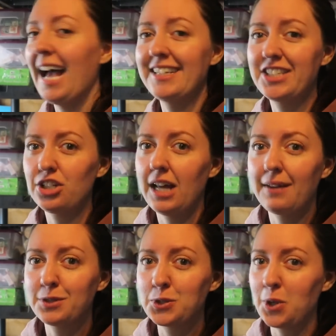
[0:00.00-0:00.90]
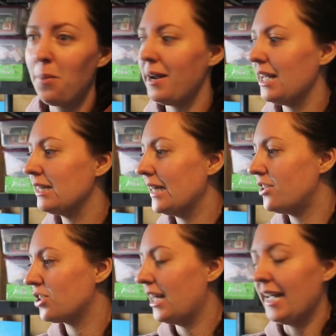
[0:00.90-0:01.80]
I still have so many
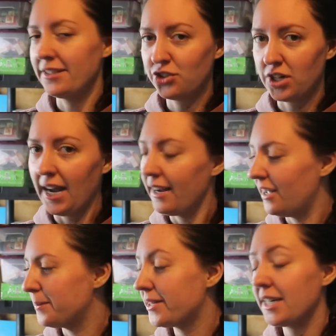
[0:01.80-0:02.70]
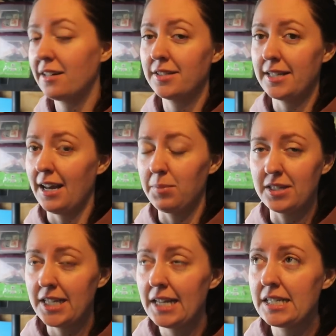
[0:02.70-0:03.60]
calendula heads dried upstairs that I'm
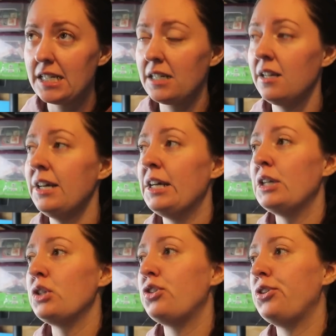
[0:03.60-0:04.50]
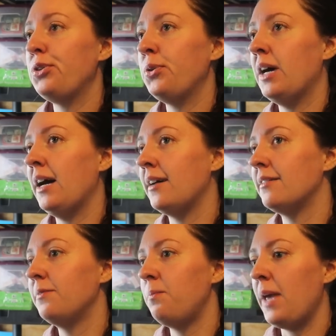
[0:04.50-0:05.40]
intending to
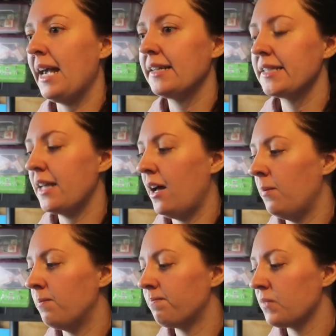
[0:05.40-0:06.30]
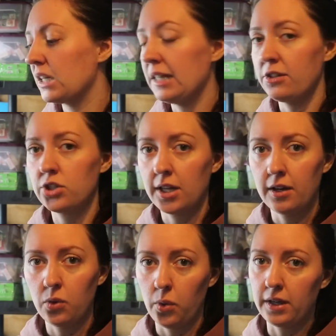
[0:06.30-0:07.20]
uh, make some
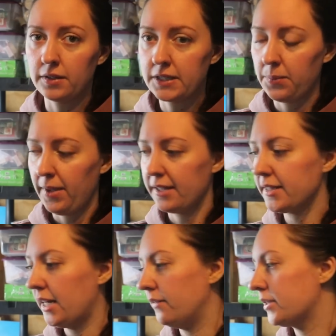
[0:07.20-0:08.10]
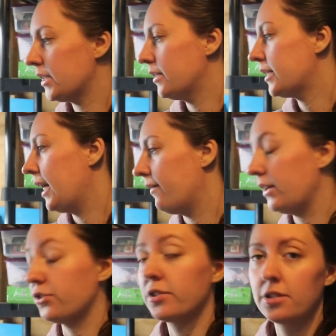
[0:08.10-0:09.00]
calendula oil to make salves and stuff. I
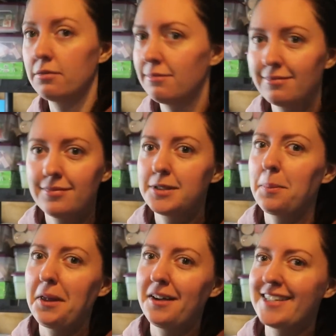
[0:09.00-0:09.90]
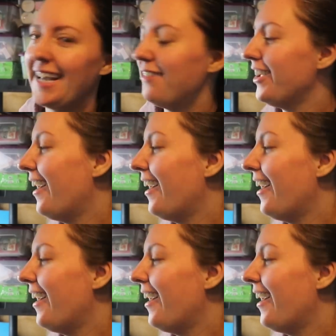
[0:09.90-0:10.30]
just, something else I haven't